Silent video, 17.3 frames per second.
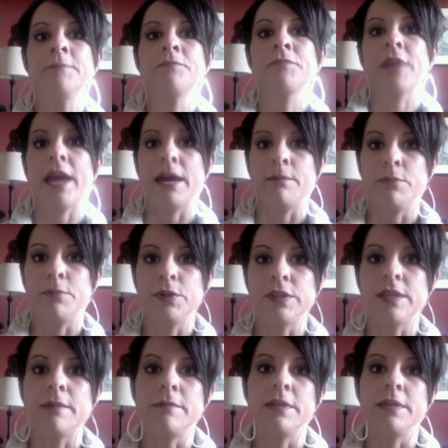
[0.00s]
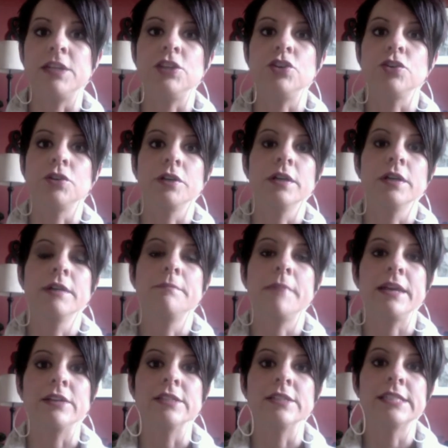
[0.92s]
and put them in your
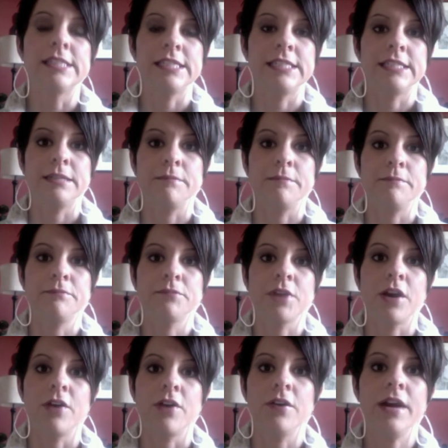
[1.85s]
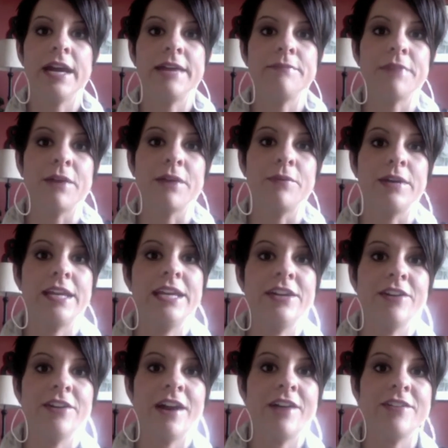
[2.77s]
mail system. All right, I want to
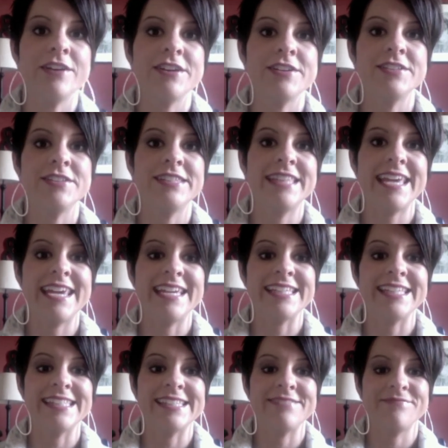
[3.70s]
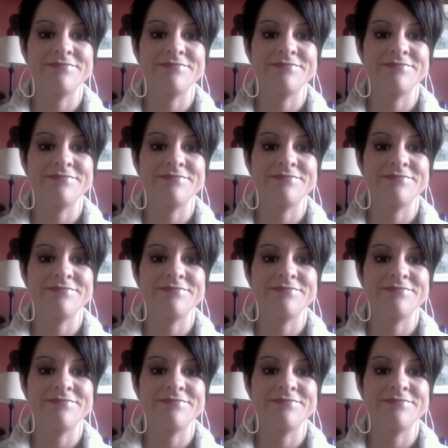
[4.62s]
hear how it goes. Thanks.